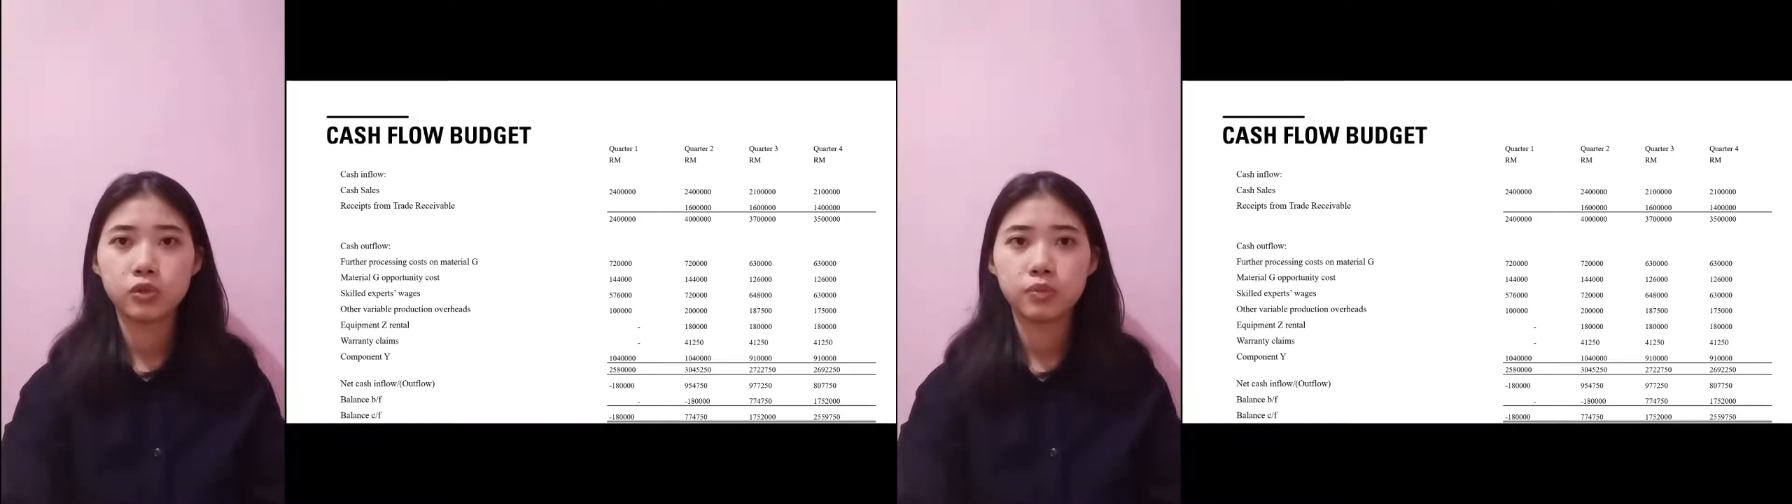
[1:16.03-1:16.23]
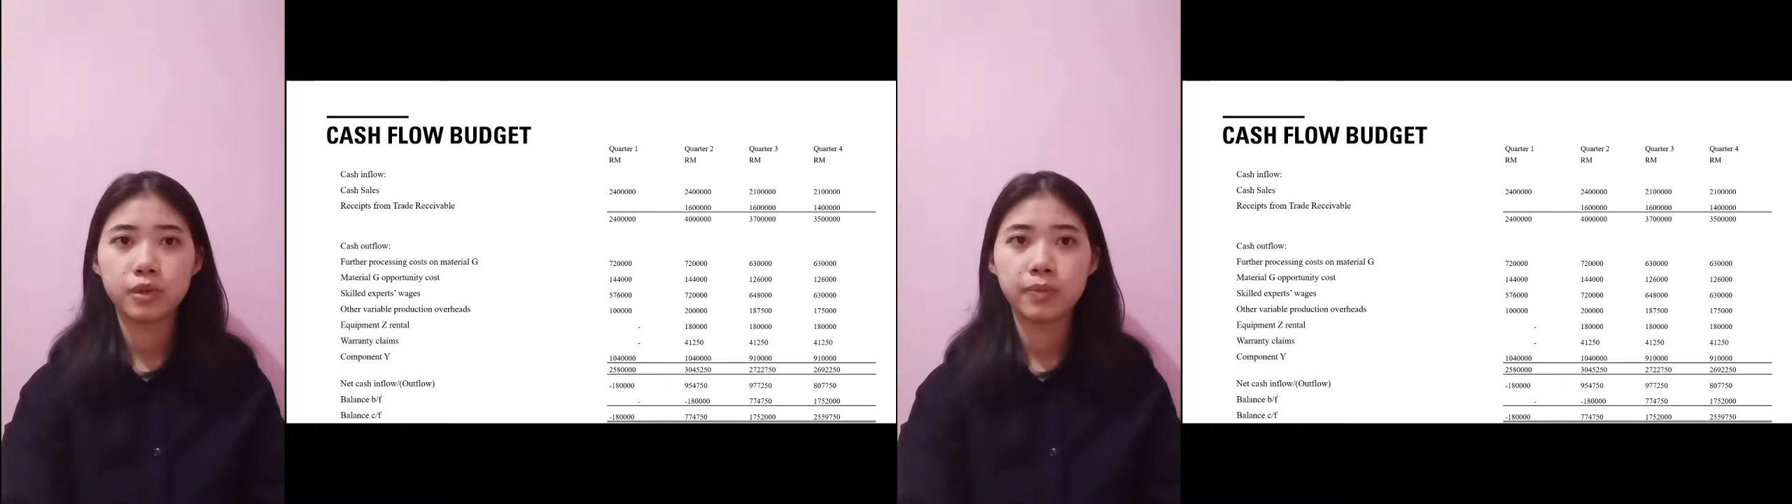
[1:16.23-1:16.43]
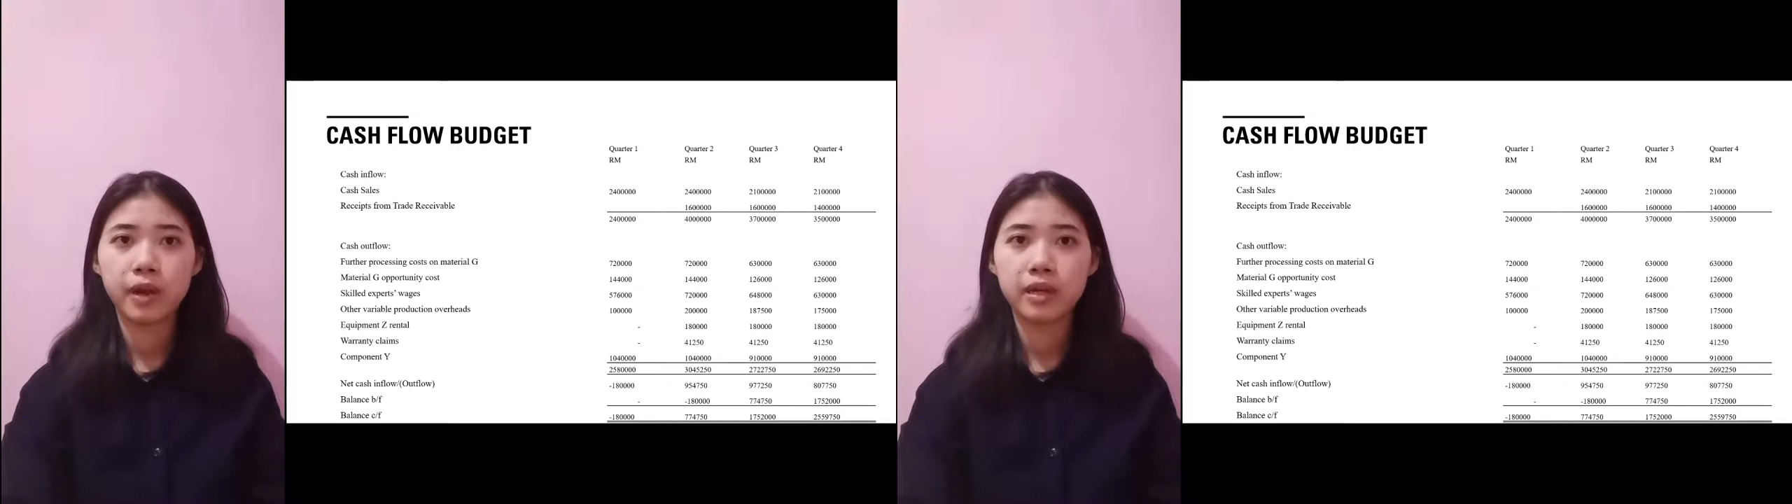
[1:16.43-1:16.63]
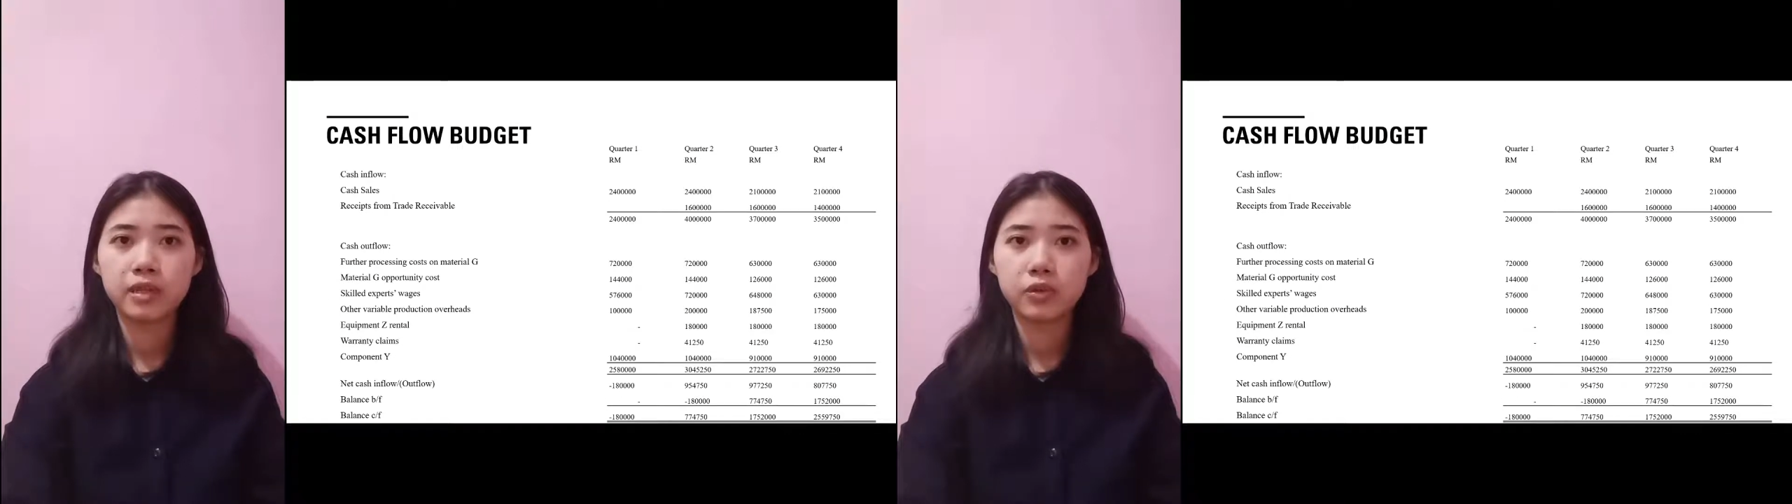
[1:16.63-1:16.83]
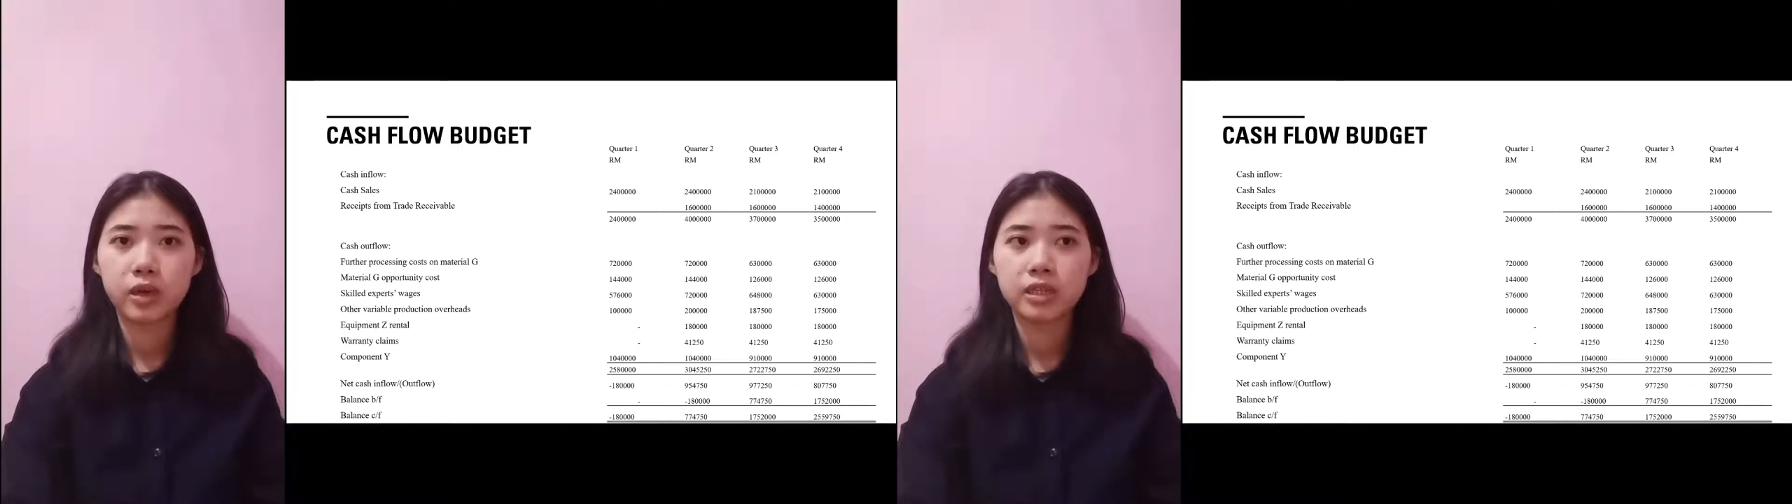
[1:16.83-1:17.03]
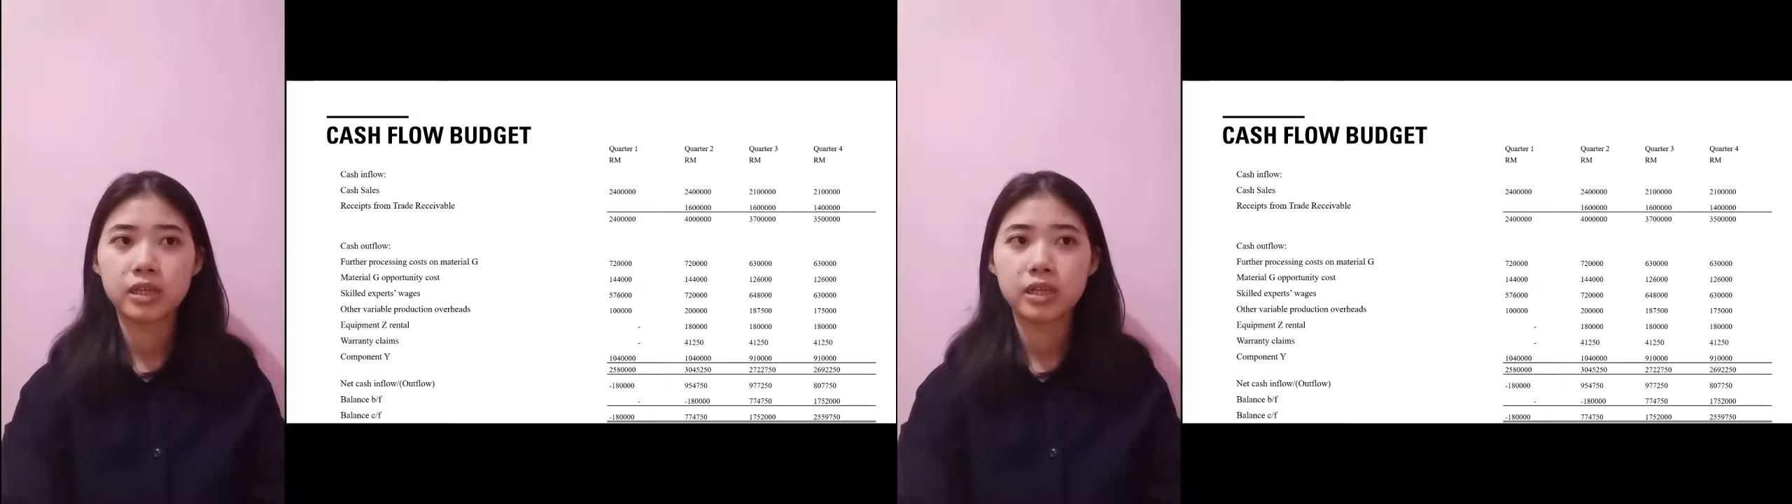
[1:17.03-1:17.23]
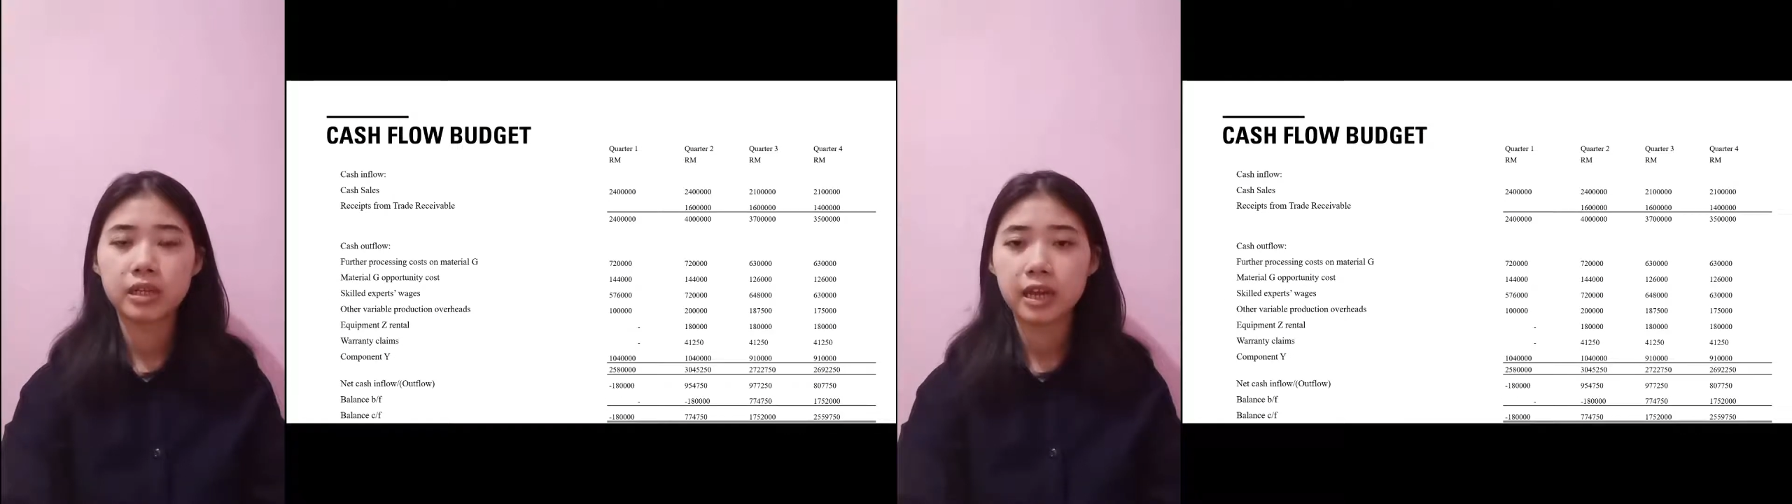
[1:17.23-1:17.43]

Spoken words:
to prepare the quarterly